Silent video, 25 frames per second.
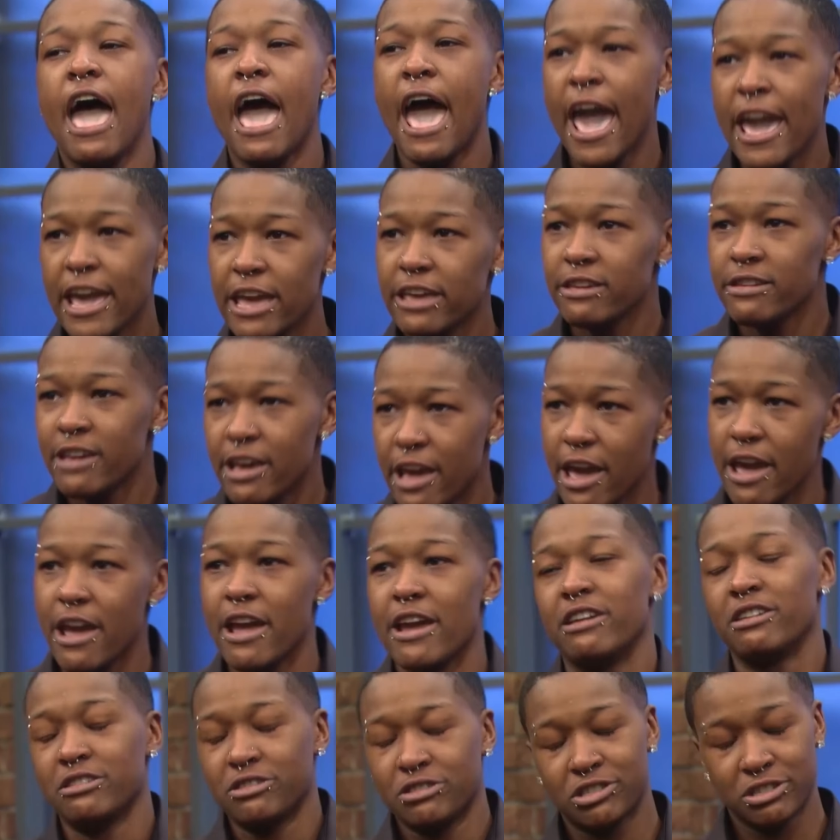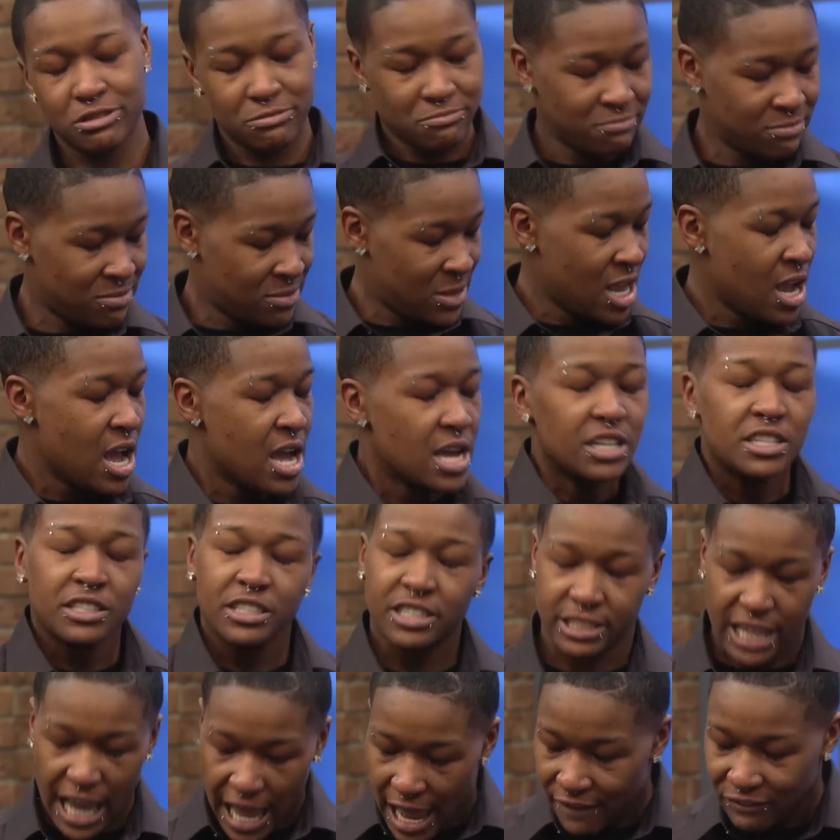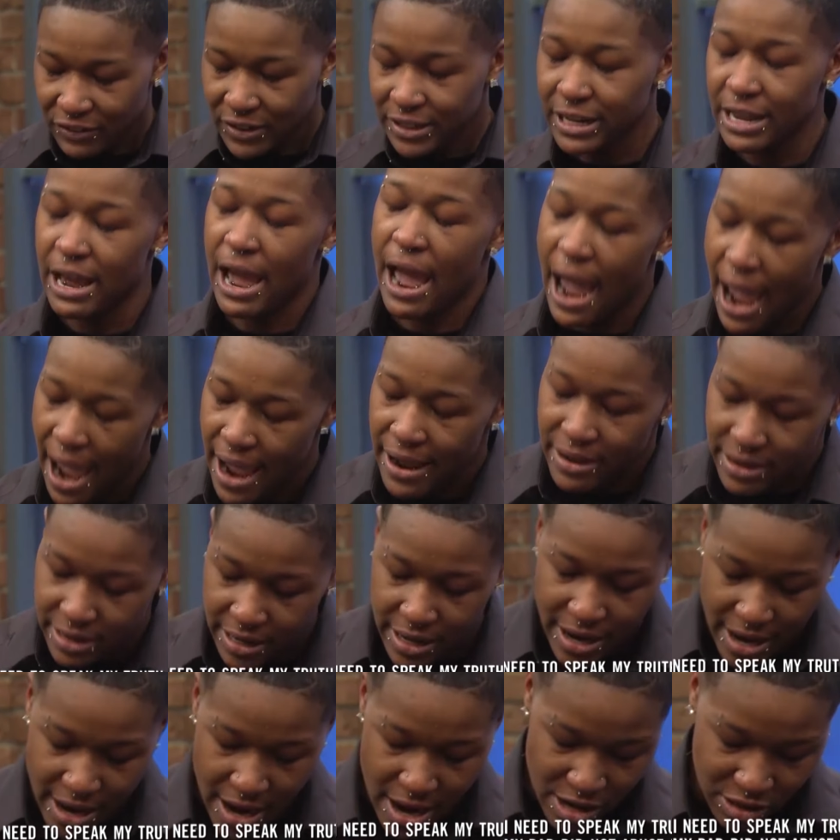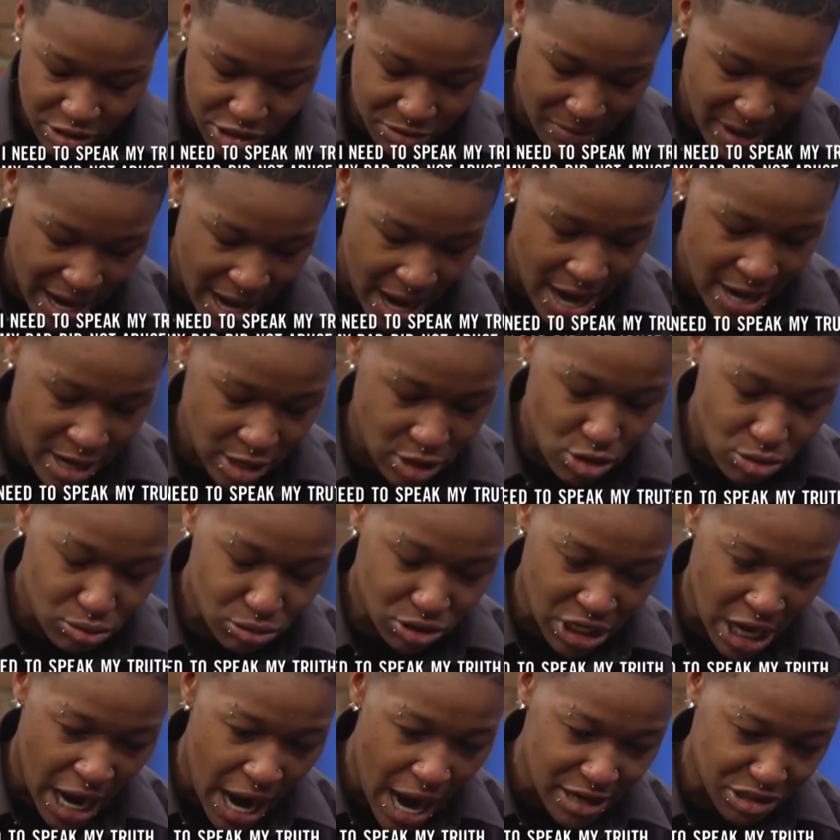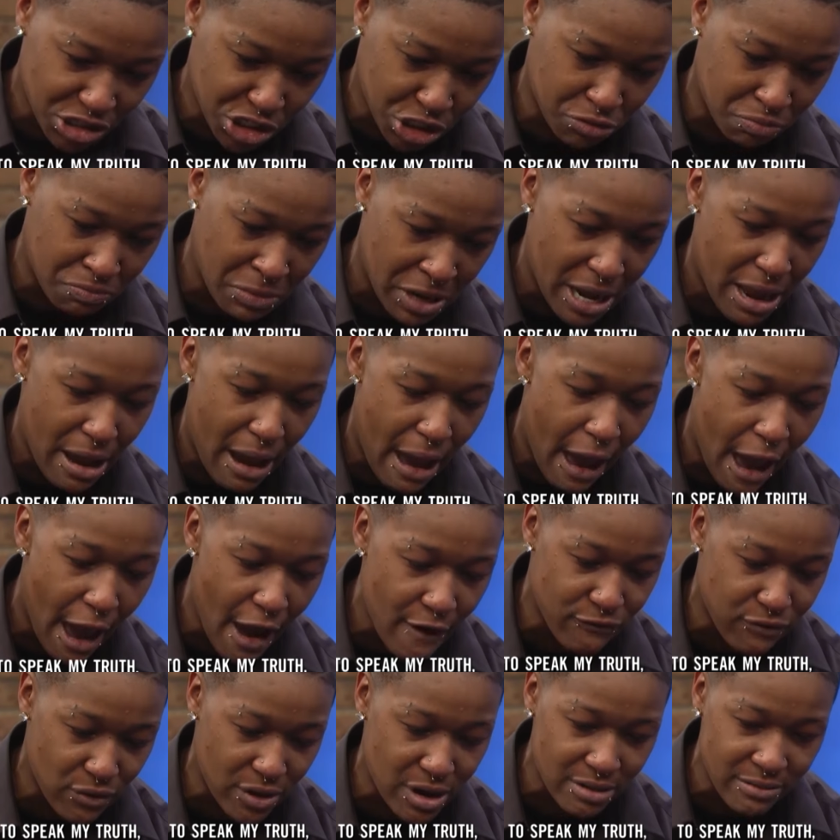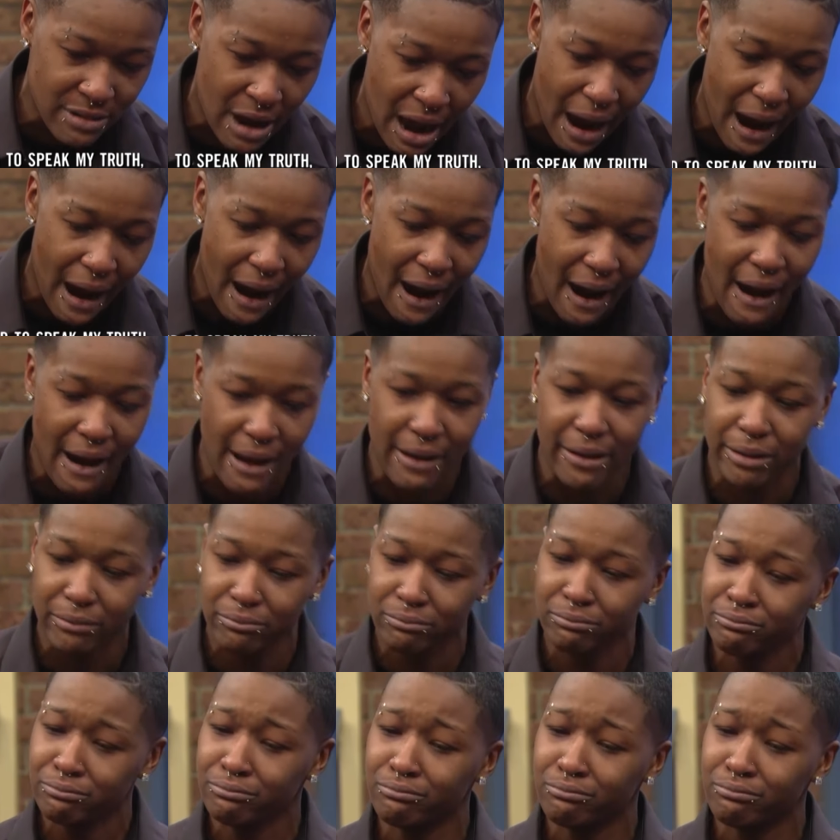Eight years, seven to eight years, man, you touched me every night.